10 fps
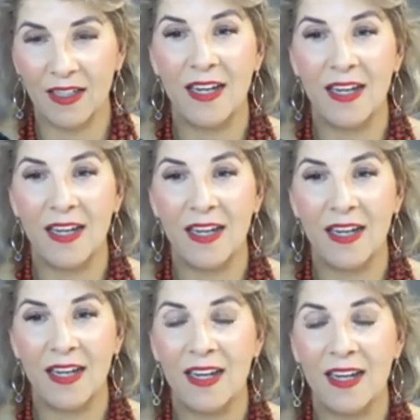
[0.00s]

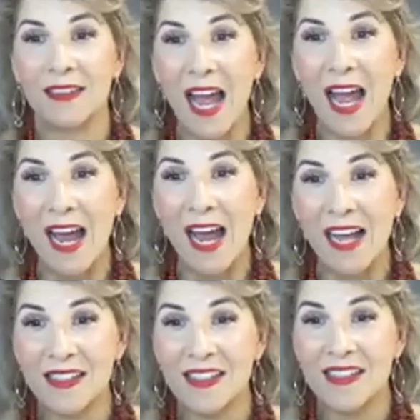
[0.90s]
Last, stay on
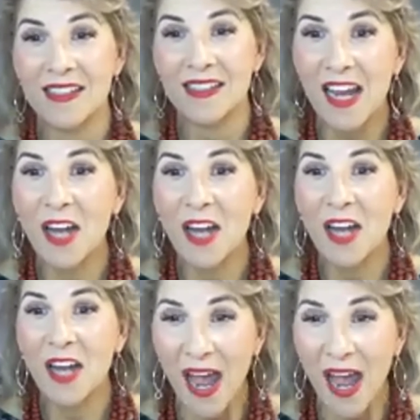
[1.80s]
your path.
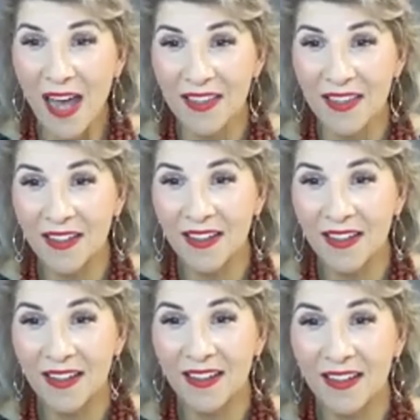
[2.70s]
The last
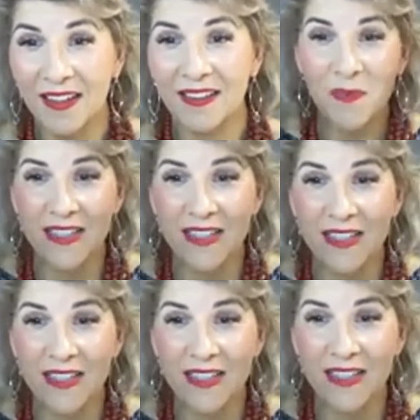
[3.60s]
mindset I have is stay
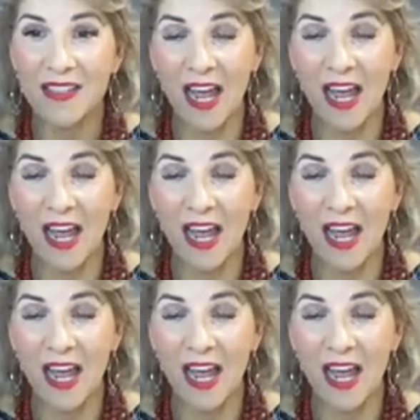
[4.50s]
on your path.